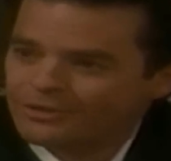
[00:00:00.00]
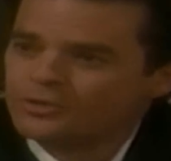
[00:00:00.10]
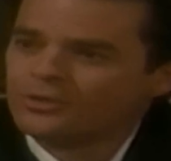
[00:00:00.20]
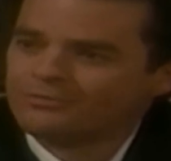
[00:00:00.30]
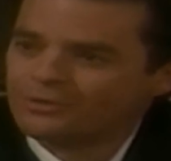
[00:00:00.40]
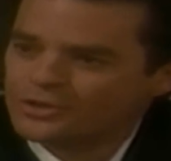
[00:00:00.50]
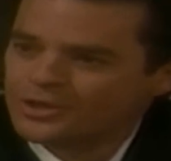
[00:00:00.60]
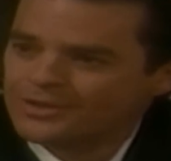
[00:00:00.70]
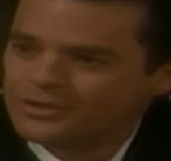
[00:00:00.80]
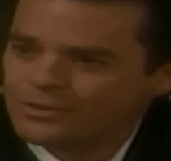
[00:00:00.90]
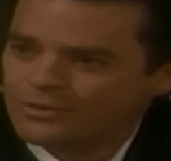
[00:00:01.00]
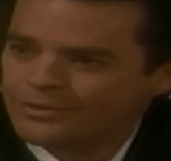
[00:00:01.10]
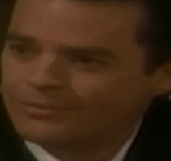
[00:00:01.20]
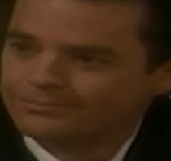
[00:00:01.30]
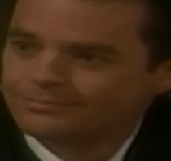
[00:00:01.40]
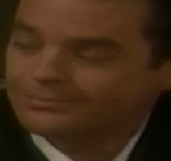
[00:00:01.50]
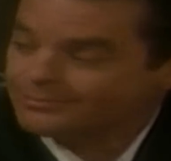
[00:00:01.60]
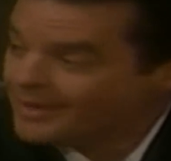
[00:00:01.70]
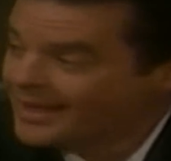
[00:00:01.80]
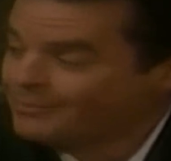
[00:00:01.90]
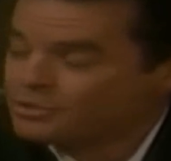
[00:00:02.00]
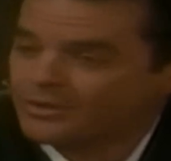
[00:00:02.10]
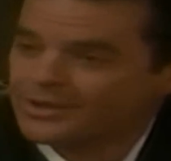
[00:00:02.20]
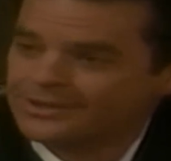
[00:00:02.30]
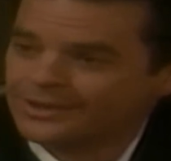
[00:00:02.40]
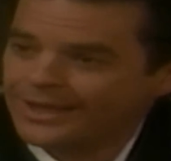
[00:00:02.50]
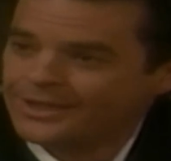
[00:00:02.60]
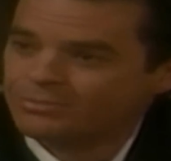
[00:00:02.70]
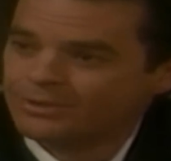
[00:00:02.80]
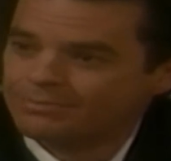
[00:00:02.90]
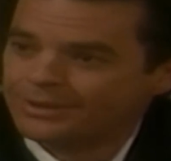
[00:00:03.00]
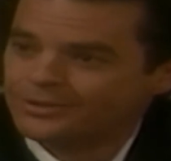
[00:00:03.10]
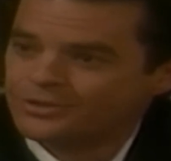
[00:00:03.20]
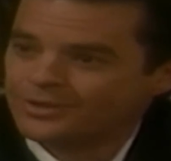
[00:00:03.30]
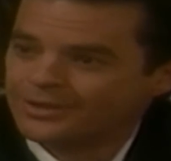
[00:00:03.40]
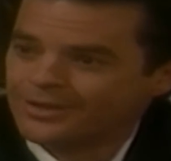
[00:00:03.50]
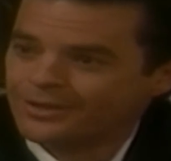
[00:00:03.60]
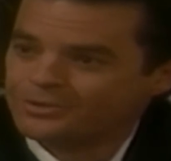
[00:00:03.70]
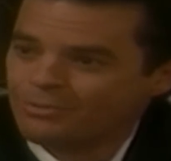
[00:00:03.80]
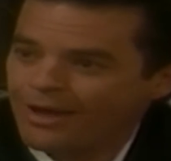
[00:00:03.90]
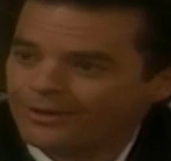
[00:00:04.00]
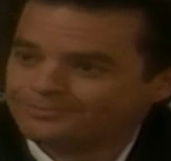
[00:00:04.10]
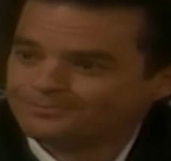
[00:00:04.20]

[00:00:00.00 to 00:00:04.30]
for your version of the truth. And I'm sure these ladies would be interested to know as well.